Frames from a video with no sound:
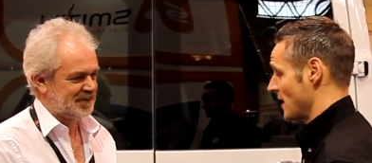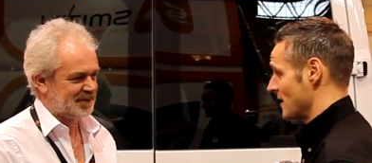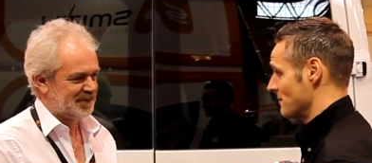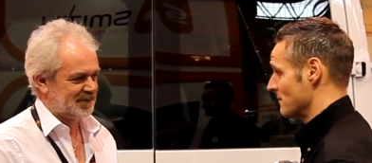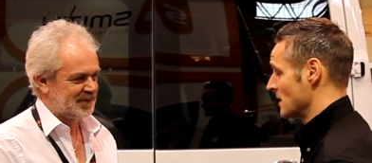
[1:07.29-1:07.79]

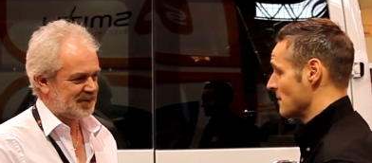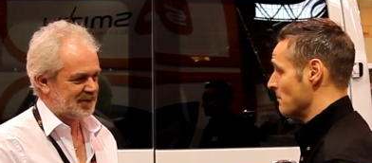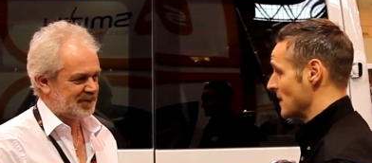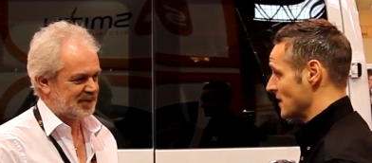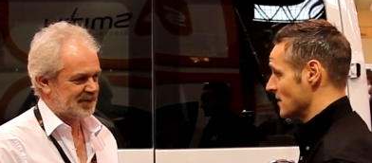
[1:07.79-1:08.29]
Speaker 1: um,
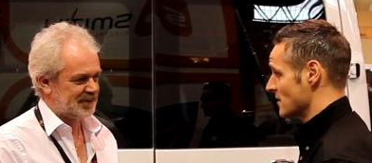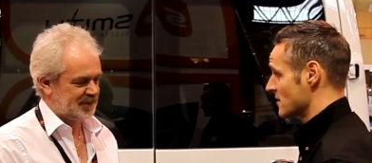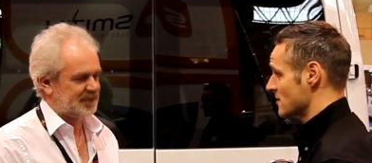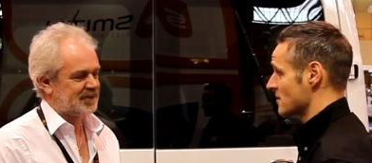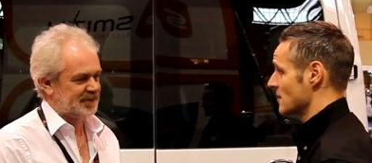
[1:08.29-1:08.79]

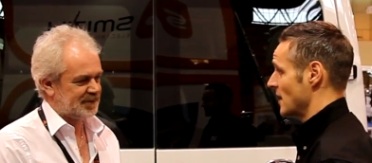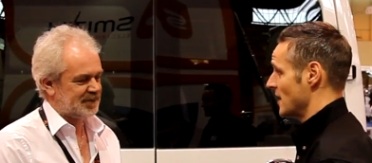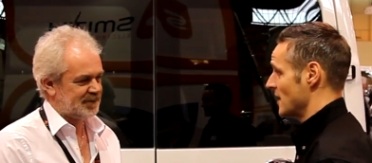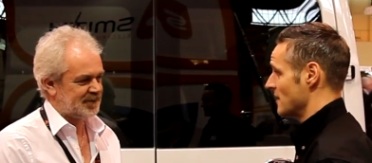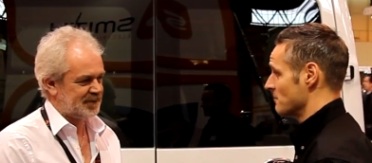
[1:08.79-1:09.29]
maintenance
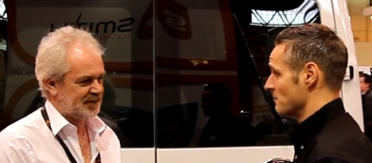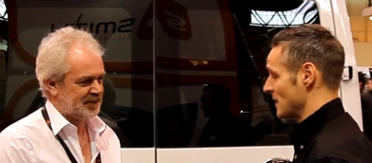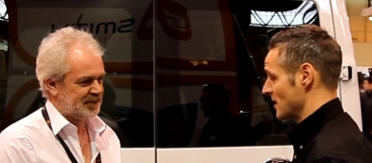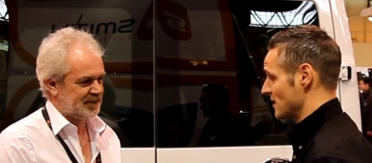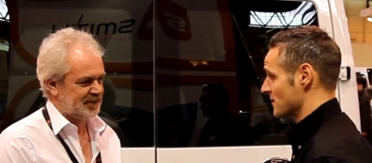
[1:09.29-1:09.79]
uh,
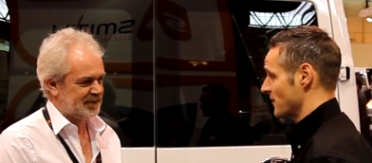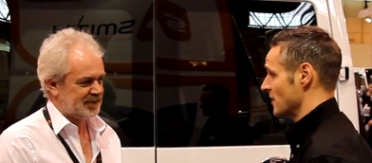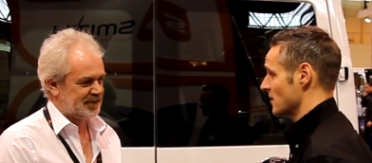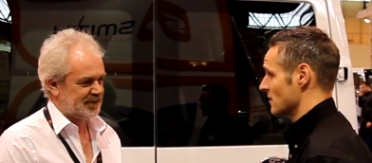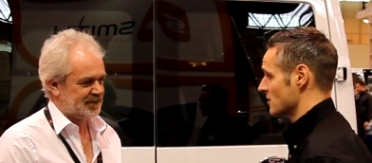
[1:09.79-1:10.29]
maintenance
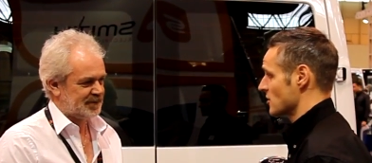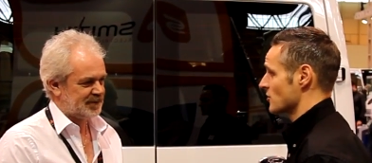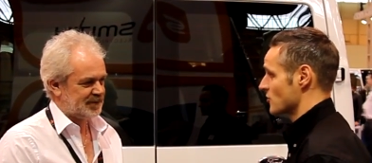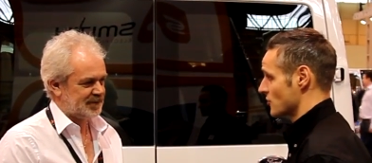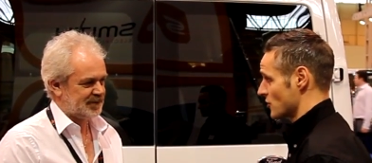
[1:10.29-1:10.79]
vehicles,
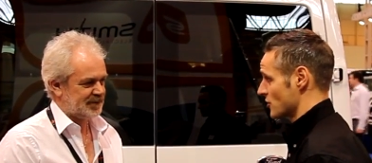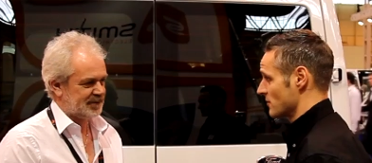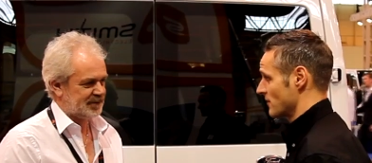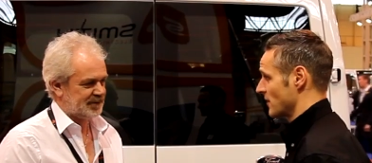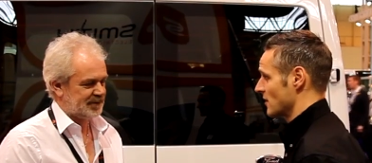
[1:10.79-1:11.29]

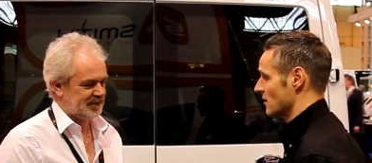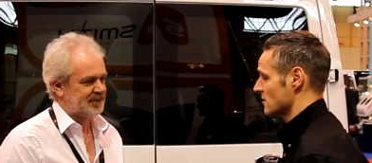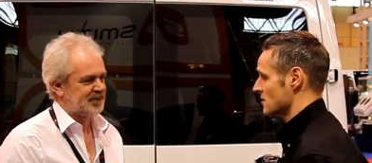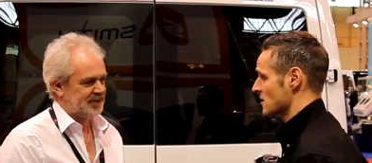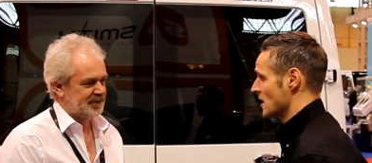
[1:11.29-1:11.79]
construction
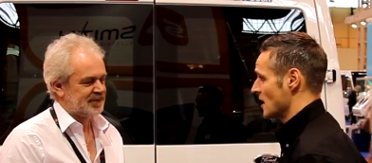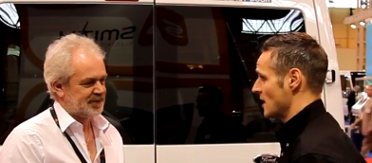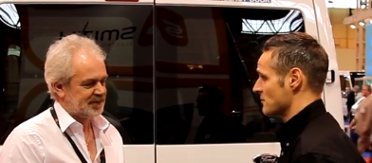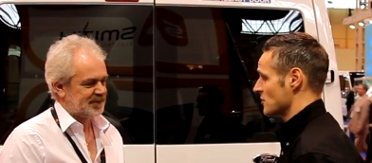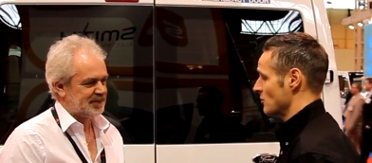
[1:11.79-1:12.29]
vehicles.
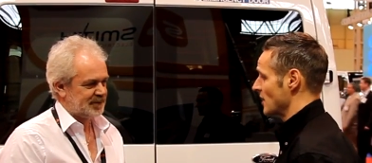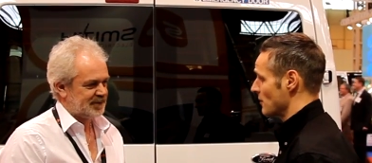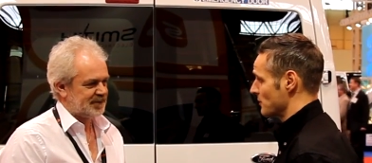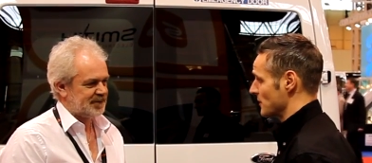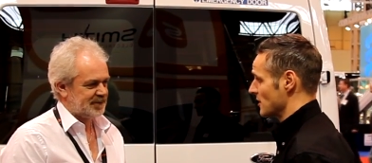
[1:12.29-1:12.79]
Um, so we're now
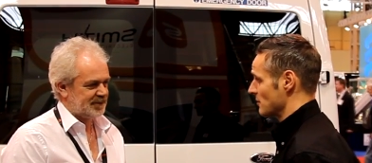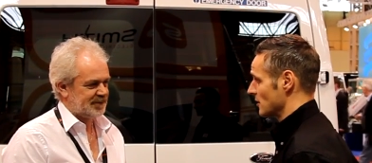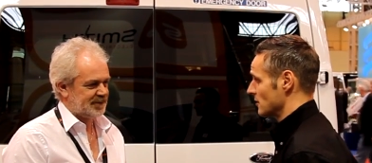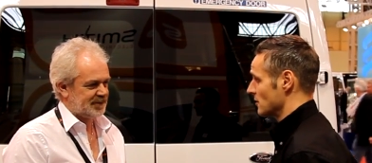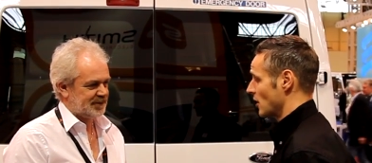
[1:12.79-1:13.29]
being able
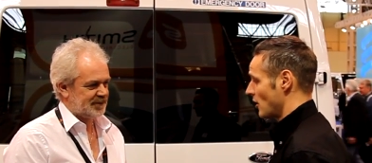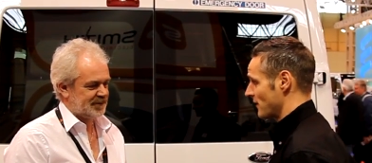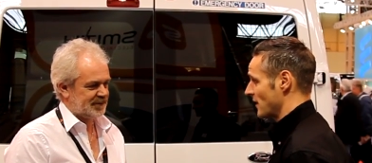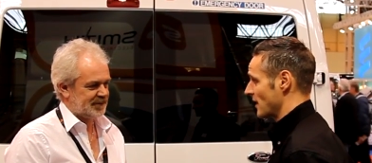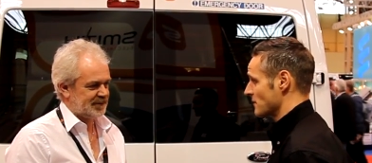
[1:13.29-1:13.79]
to
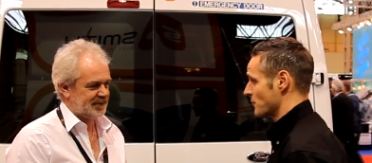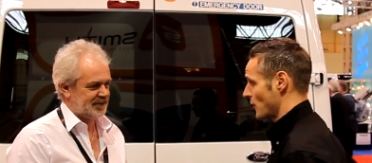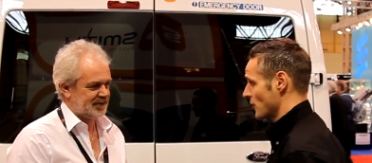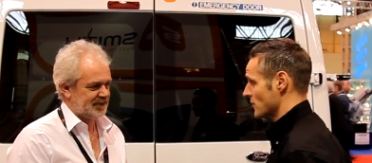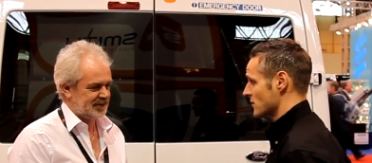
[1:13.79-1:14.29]
offer that
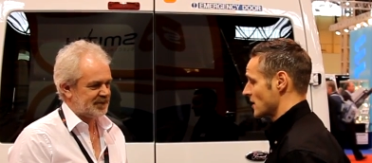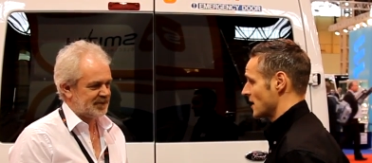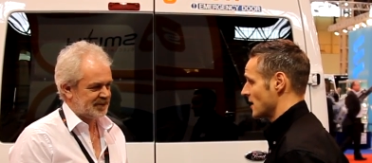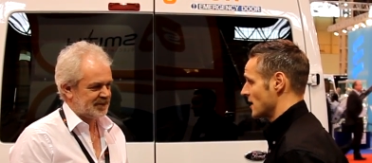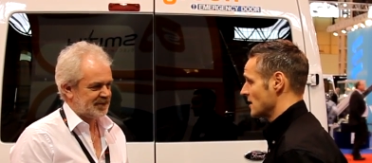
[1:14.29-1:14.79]
product,
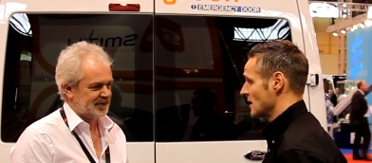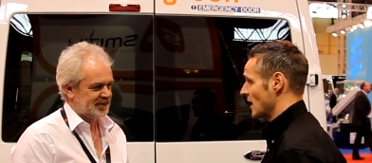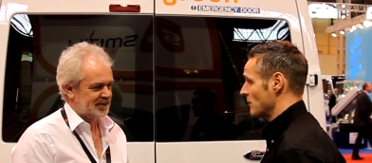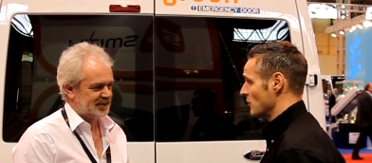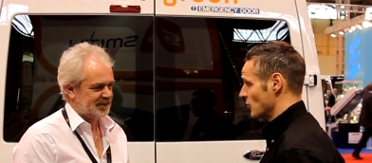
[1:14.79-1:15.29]
uh,
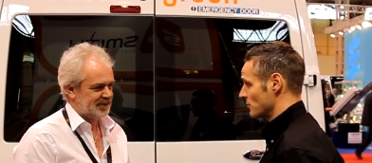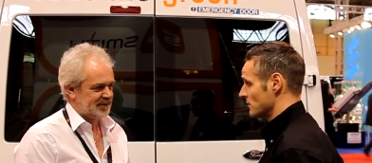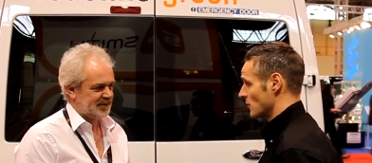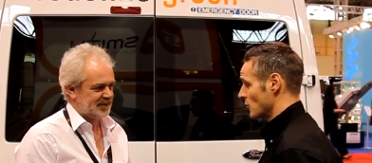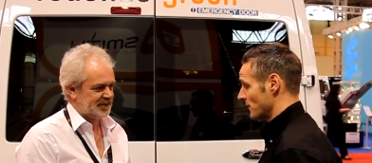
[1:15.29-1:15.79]
and we'll hope,
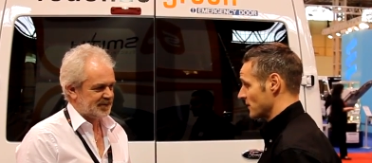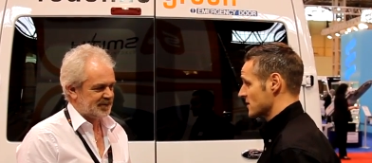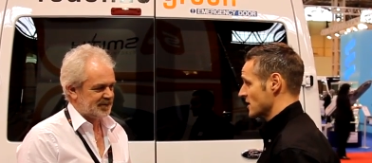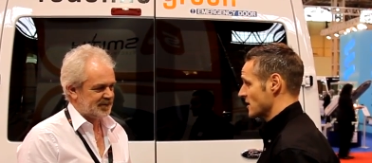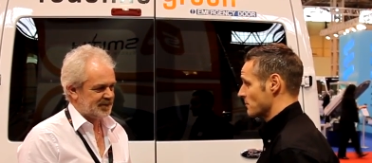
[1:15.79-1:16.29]
hopefully
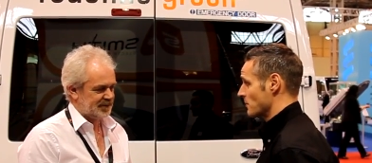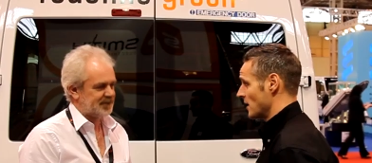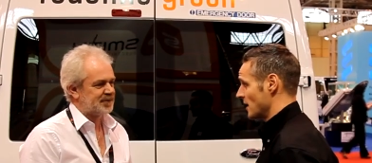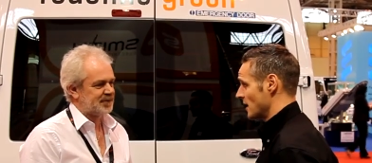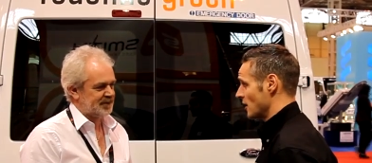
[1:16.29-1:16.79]
see
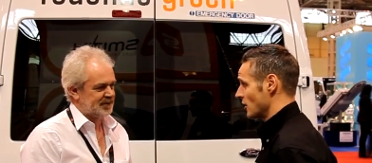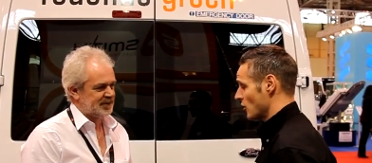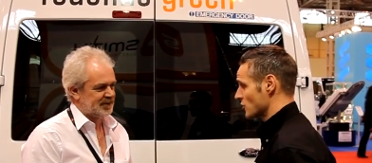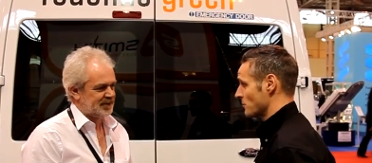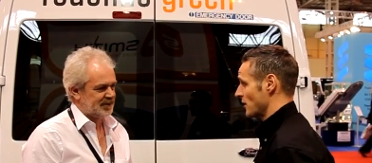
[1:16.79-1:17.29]
a, a
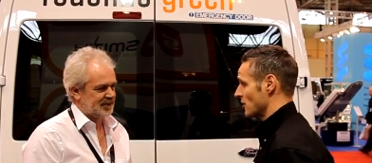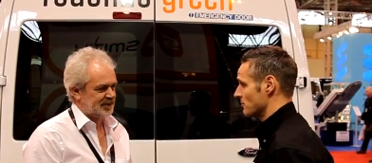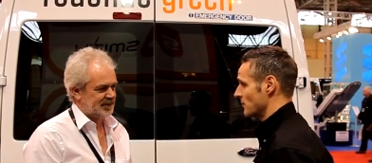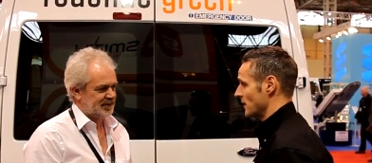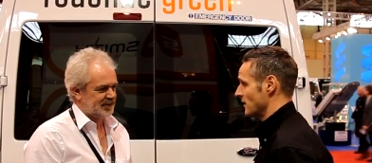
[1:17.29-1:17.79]
large pickup
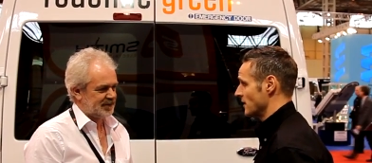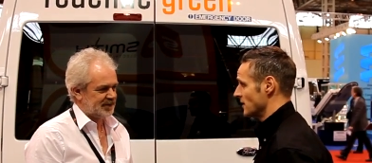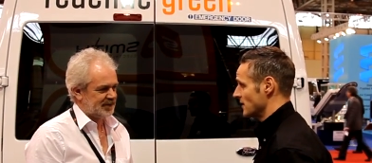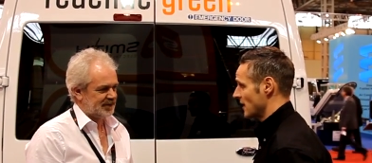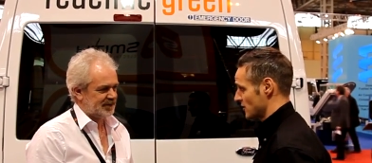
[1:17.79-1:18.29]
in
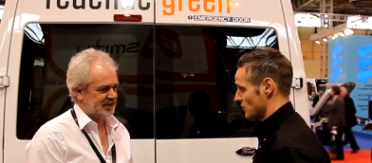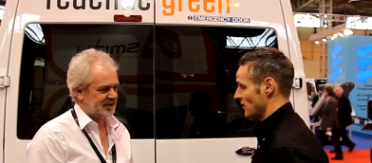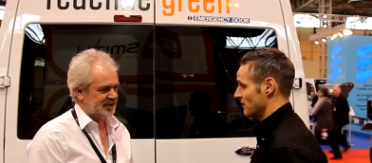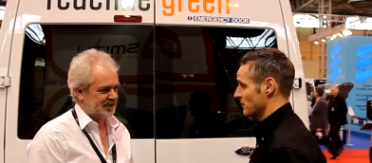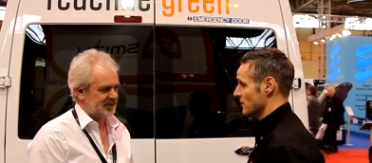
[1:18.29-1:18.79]
the next
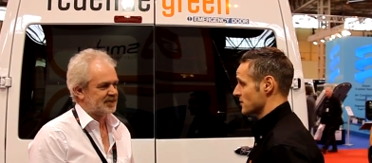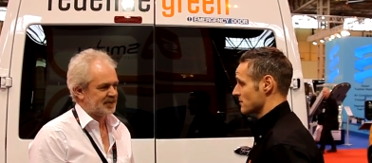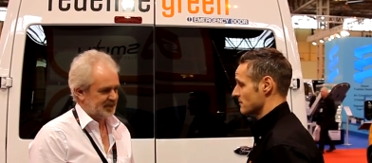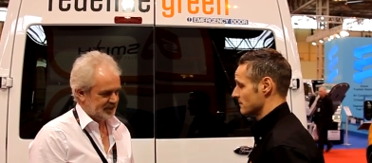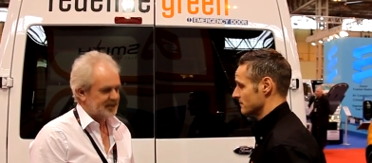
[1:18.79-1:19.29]
12 months.
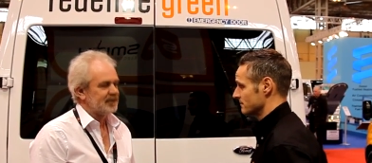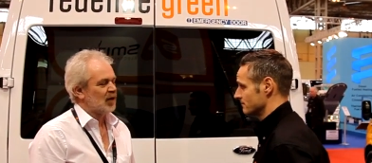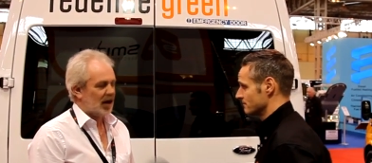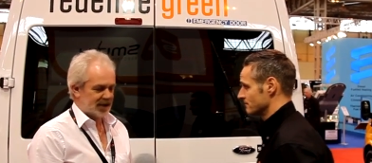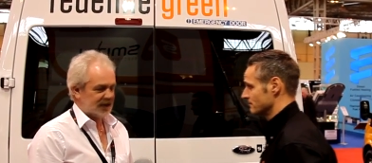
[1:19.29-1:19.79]

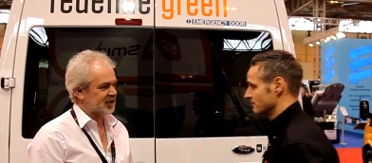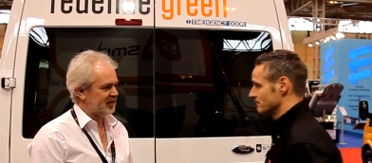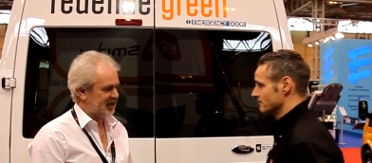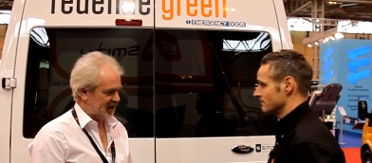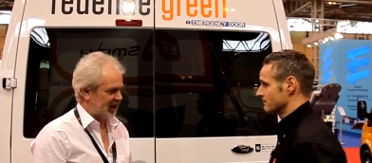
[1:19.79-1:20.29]
Okay, that's
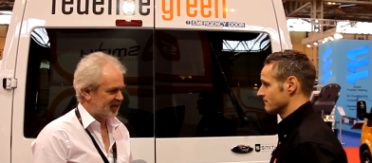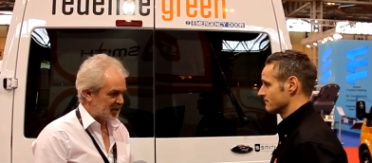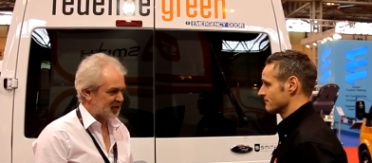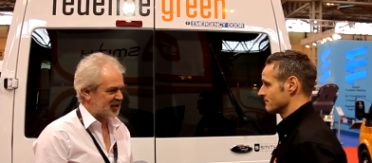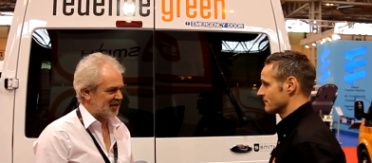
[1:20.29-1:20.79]
terrific. Thank you very
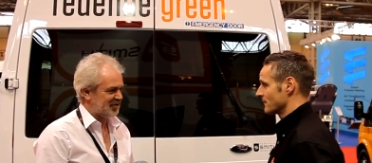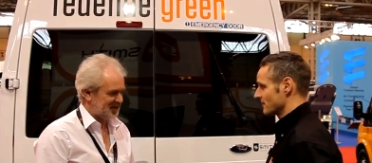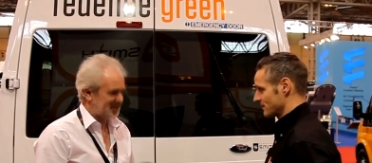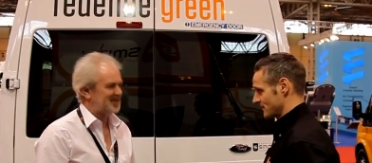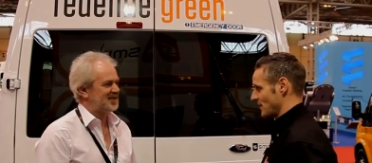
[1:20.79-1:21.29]
much, Geoff.
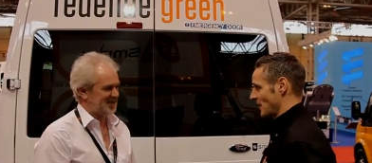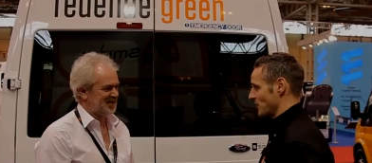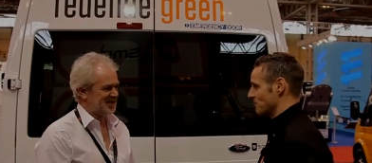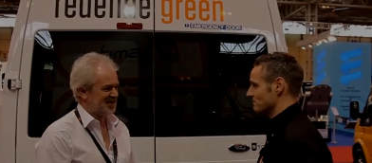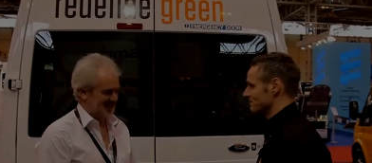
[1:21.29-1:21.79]
Thank
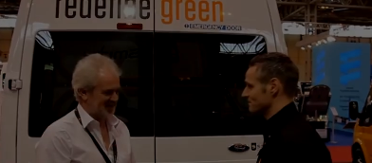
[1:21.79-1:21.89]
you.